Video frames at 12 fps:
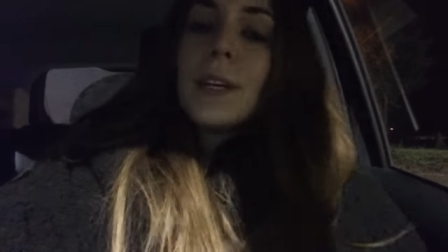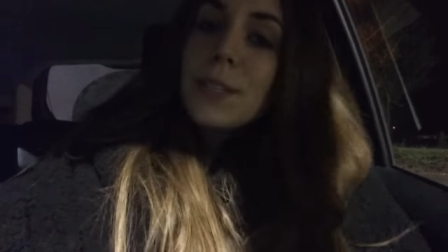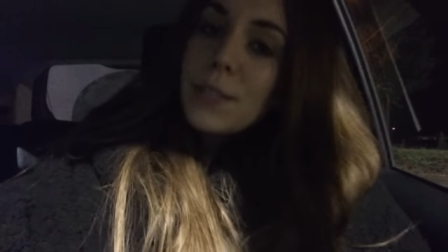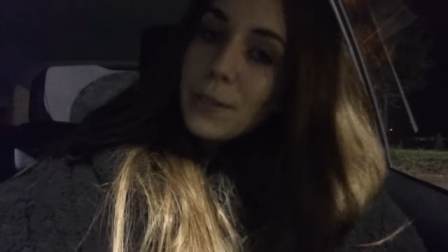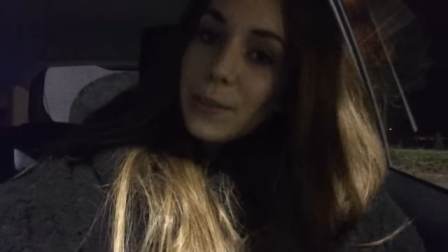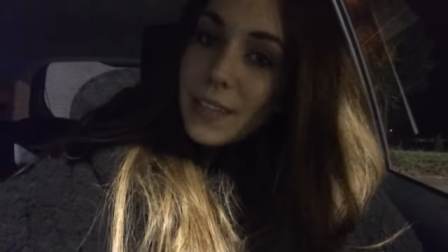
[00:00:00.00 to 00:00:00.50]

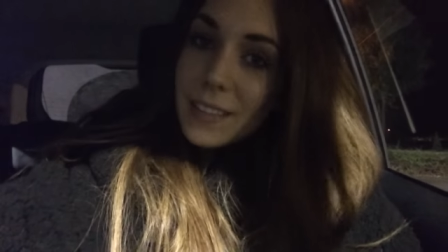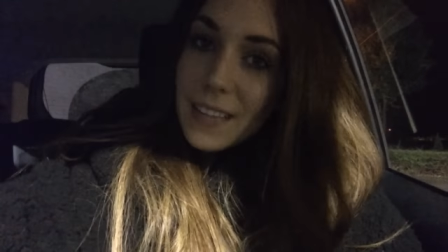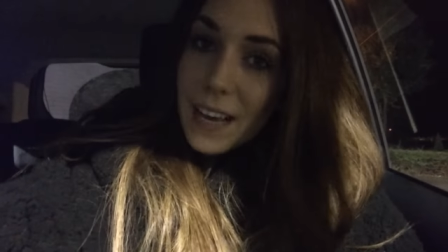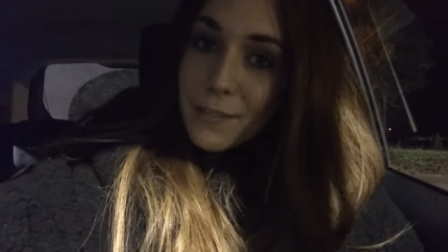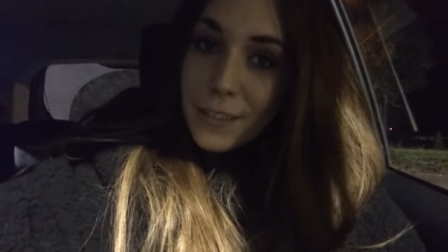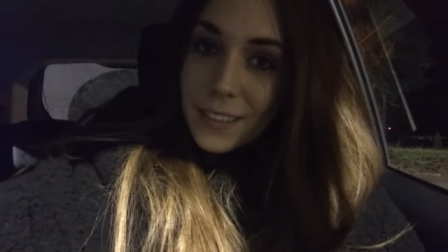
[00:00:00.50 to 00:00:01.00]
so that's
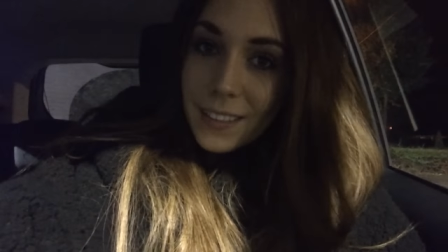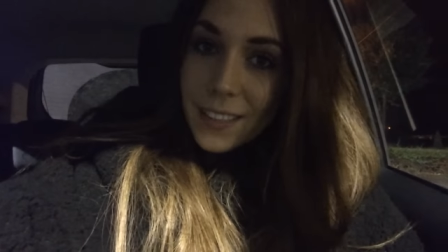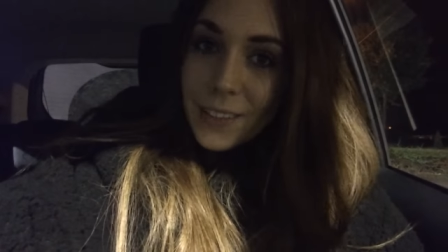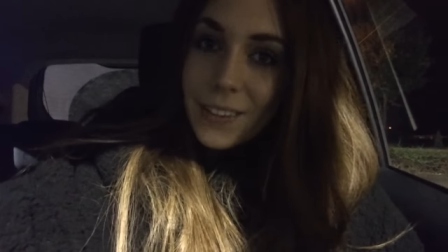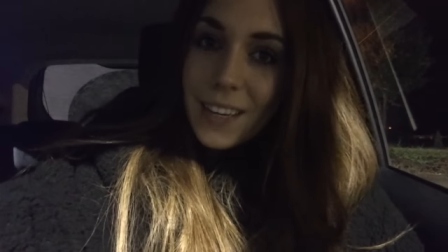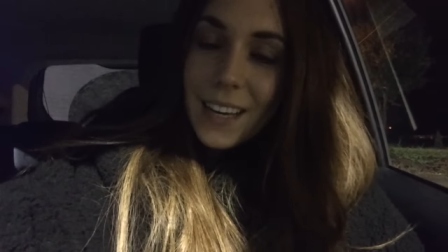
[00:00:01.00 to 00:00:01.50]

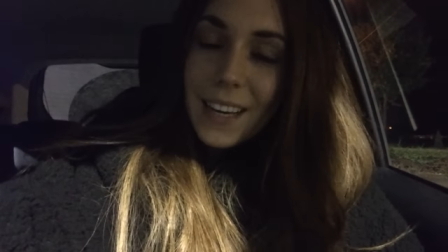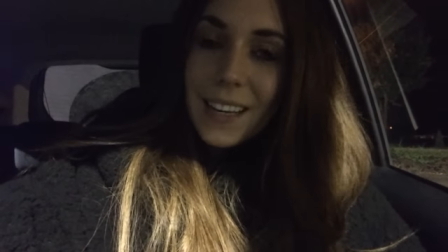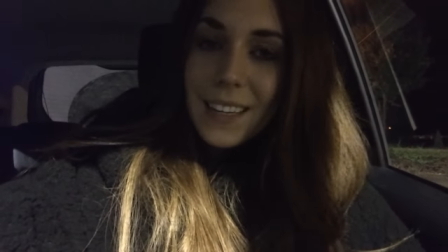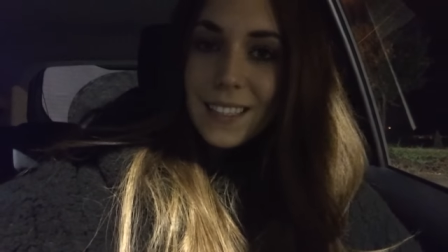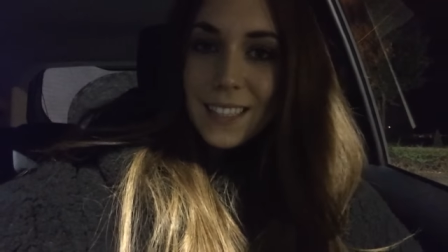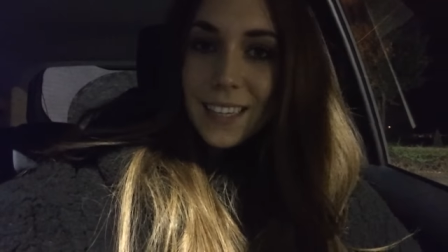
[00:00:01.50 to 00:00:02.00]
everything you
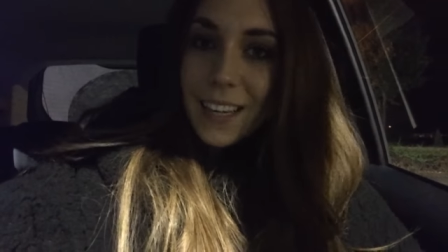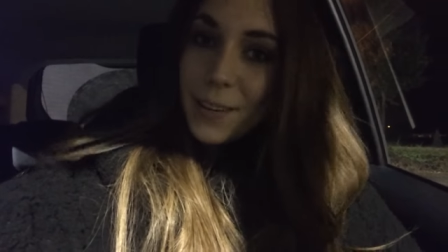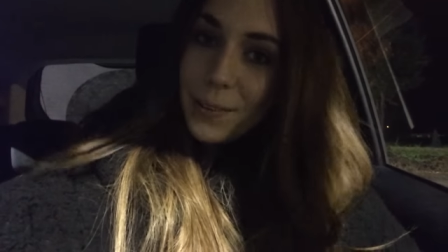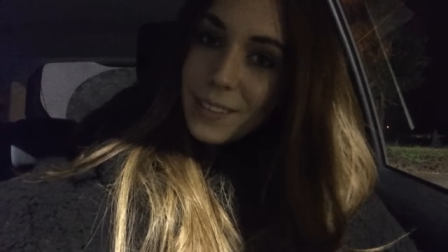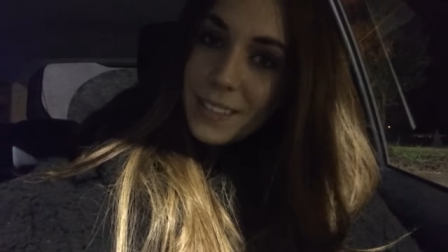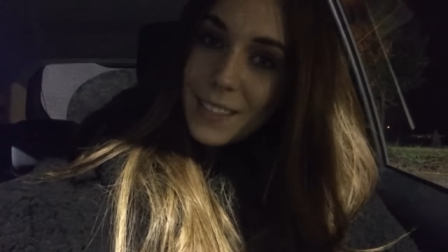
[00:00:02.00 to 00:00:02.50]
guys and i
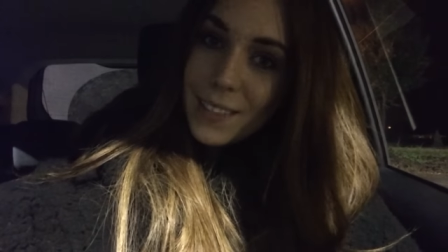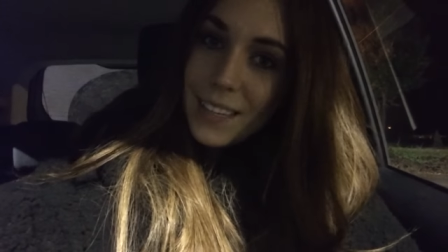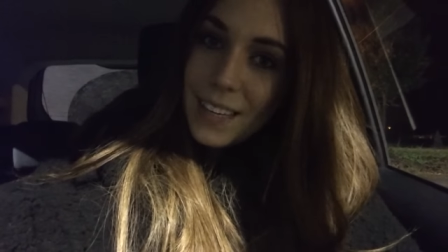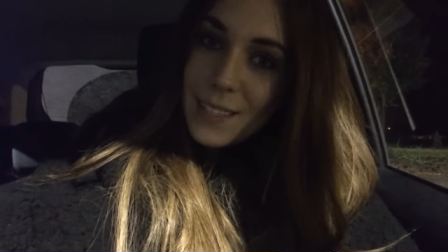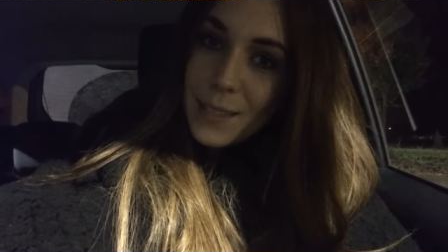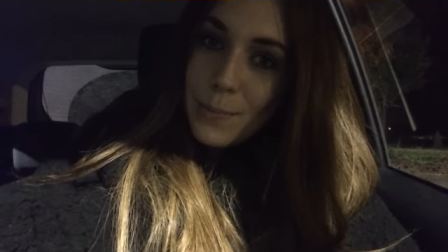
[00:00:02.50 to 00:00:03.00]
will see you
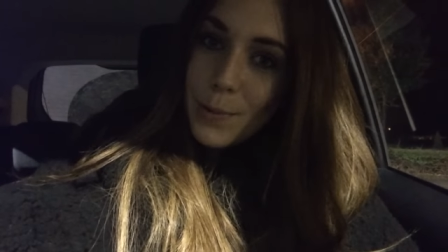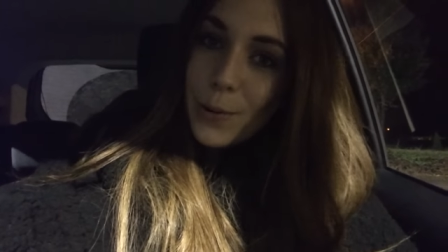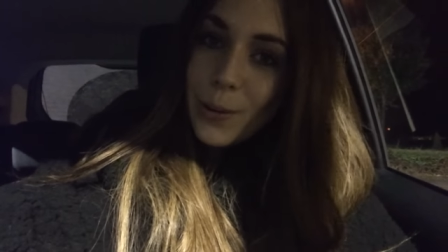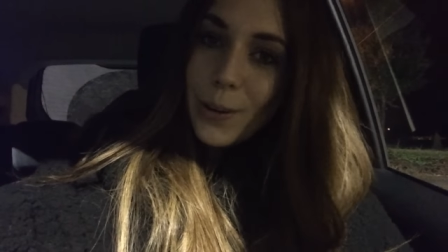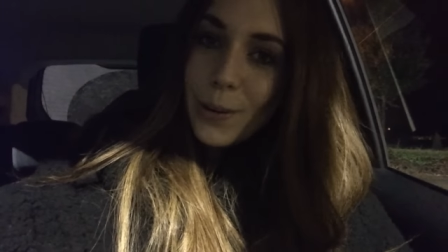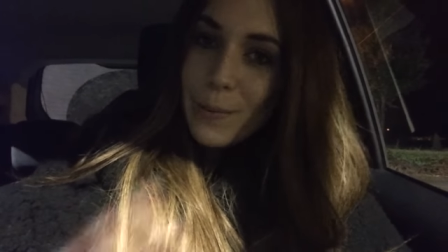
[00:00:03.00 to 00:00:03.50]
guys
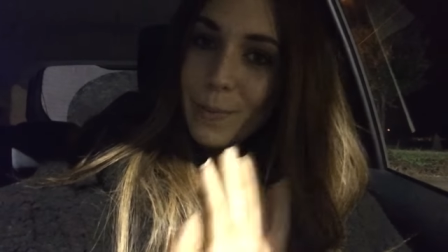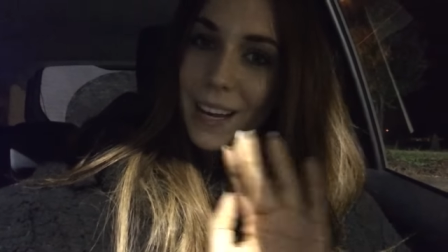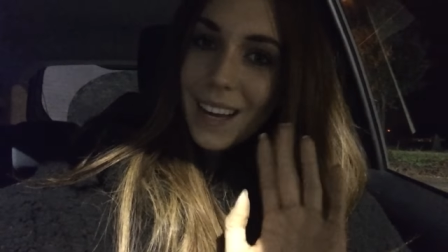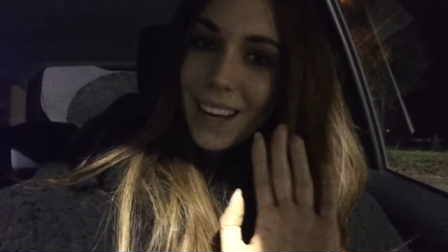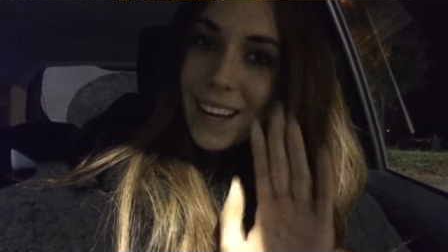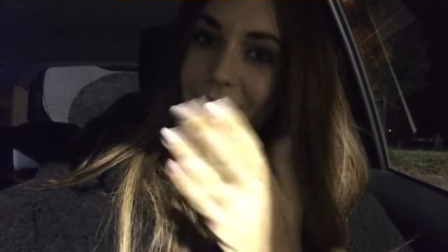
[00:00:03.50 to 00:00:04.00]
tomorrow
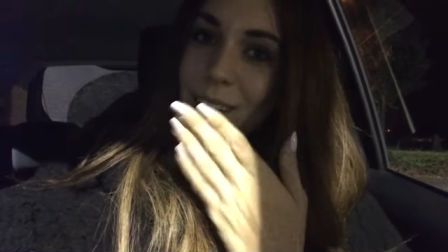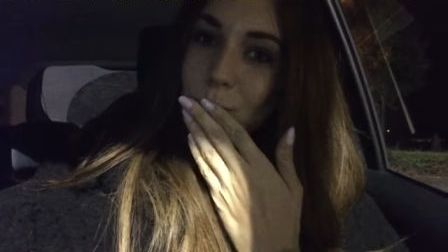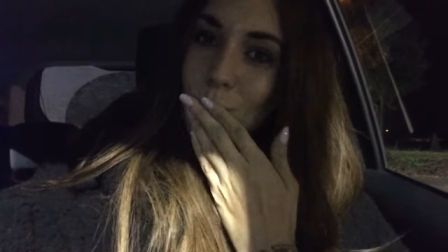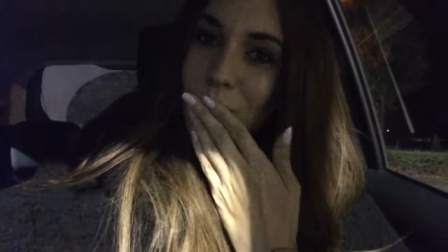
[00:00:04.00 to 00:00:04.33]
bye